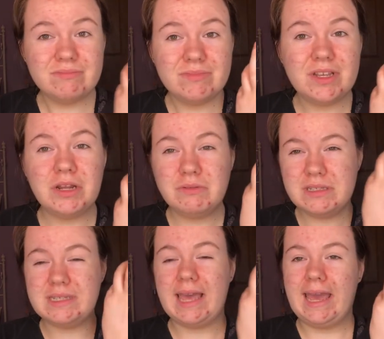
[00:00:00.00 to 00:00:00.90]
you know,
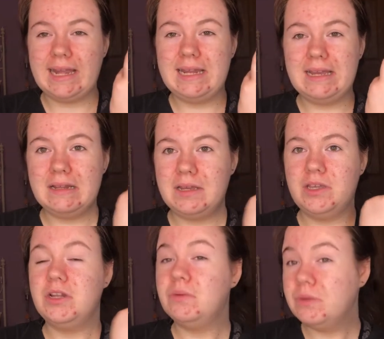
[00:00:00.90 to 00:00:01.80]
scaly, and like, you
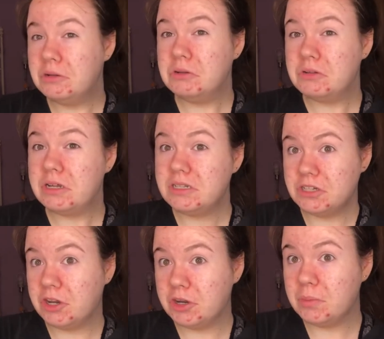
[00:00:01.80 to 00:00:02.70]
know when you look like
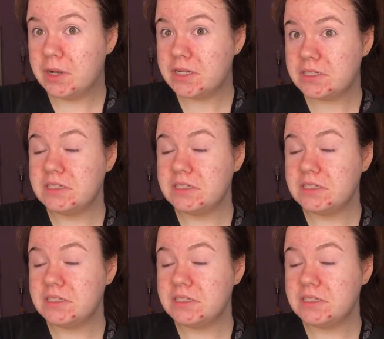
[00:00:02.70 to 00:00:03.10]
tiger bread?